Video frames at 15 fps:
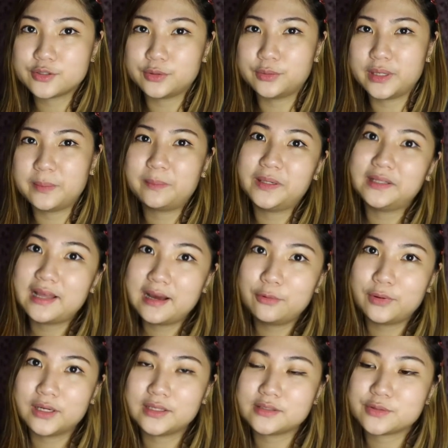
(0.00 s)
So in
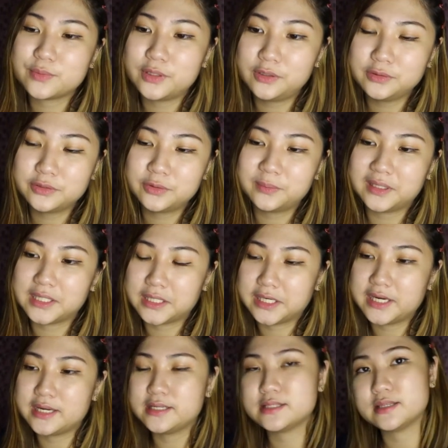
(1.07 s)
Palawan, as we all know,
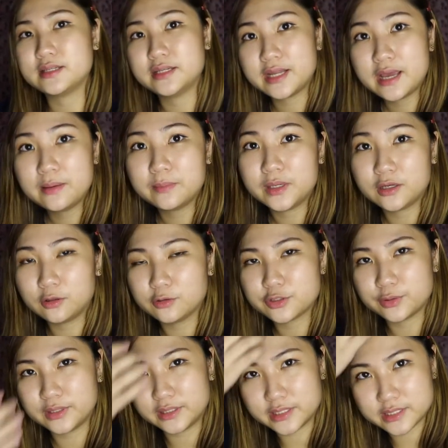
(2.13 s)
malaria is endemic,
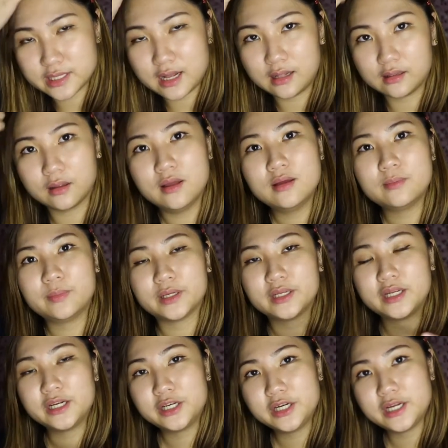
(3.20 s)
also in Rizal. But
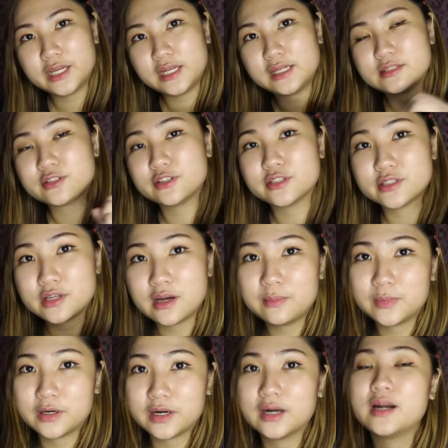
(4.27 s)
here in Eastern
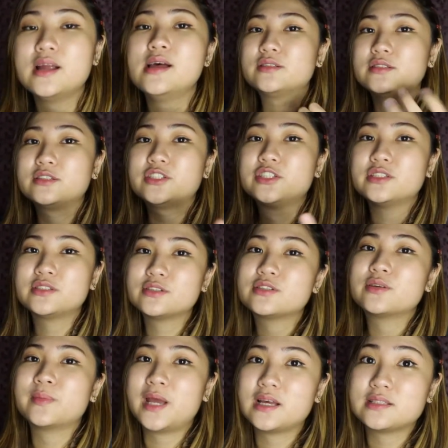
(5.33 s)
Samar,
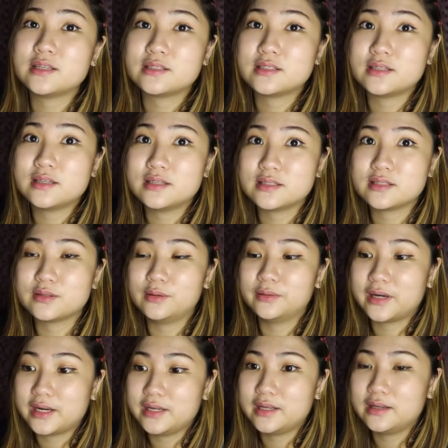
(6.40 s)
schistosomiasis is
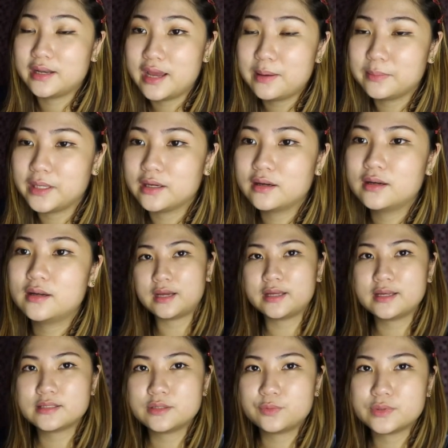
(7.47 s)
already endemic. I
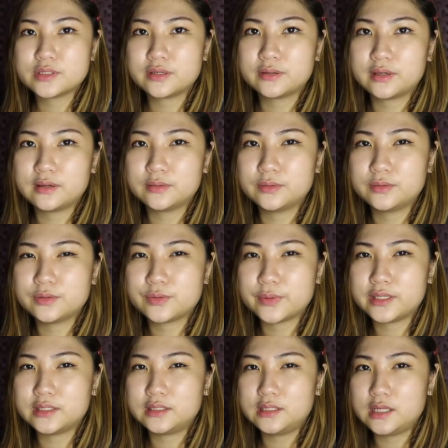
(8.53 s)
guess it was around
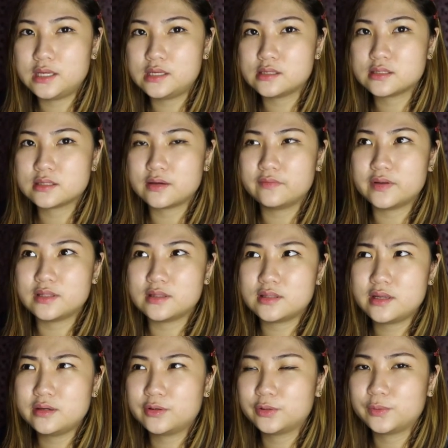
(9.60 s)

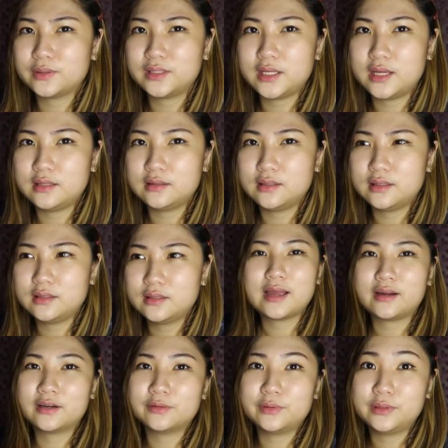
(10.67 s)
2017 or 2018. I
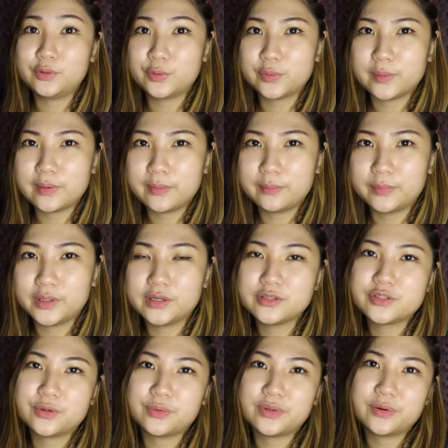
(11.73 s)
can't really remember.
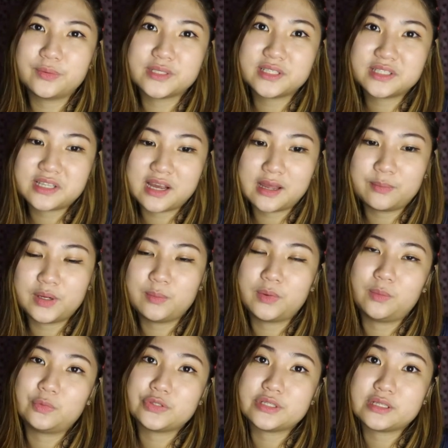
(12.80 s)
So there was a time my
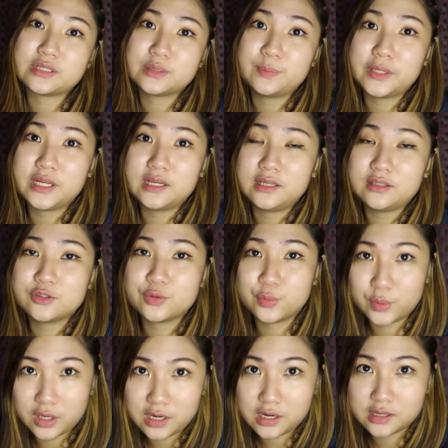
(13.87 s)
mom was explaining to
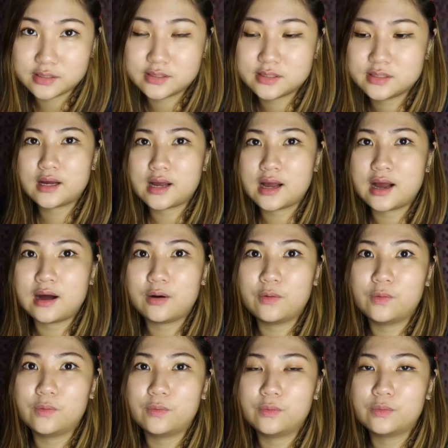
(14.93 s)
us
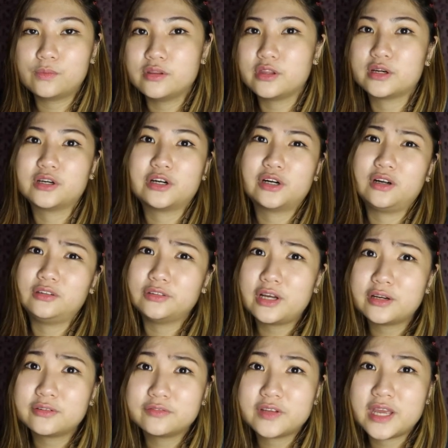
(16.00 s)
how there are a
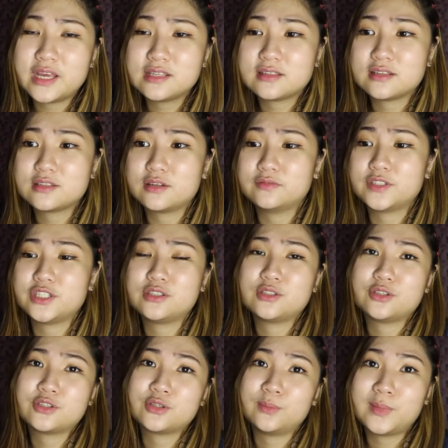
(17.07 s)
lot of cases of
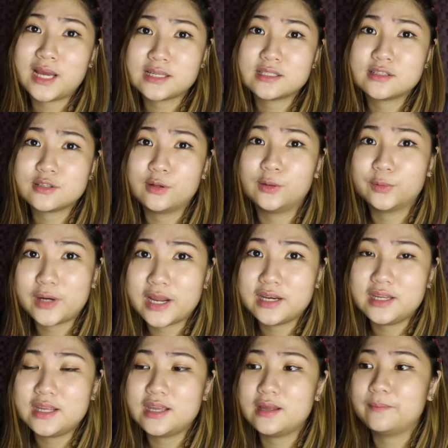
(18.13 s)
schistosomiasis
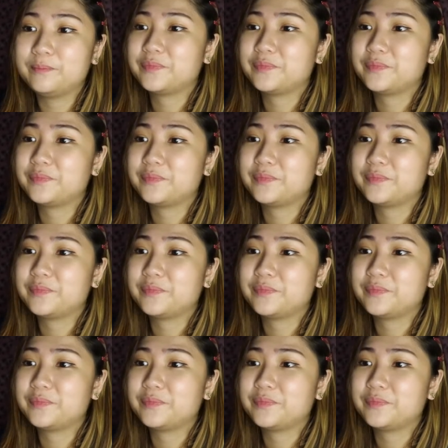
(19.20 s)
already.